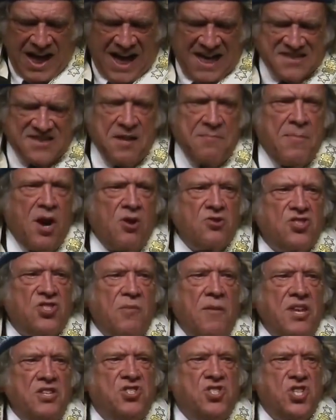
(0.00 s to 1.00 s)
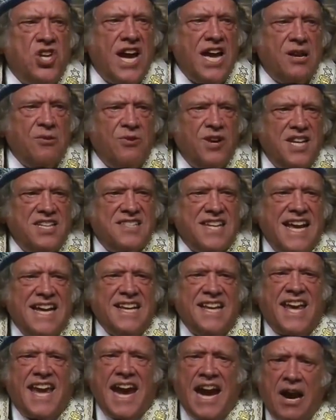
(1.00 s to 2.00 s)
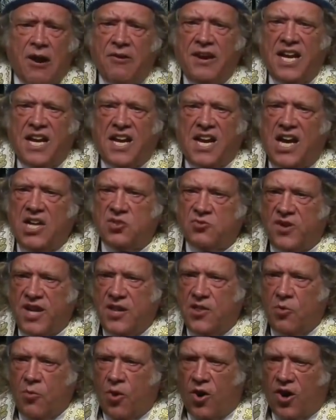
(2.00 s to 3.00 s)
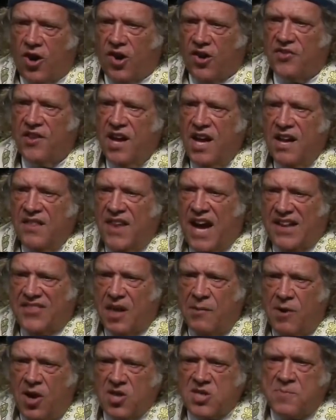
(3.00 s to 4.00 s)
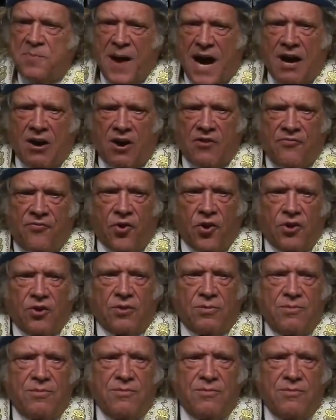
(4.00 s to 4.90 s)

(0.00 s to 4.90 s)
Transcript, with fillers: as the most generous and caring country in the world, not the most powerful.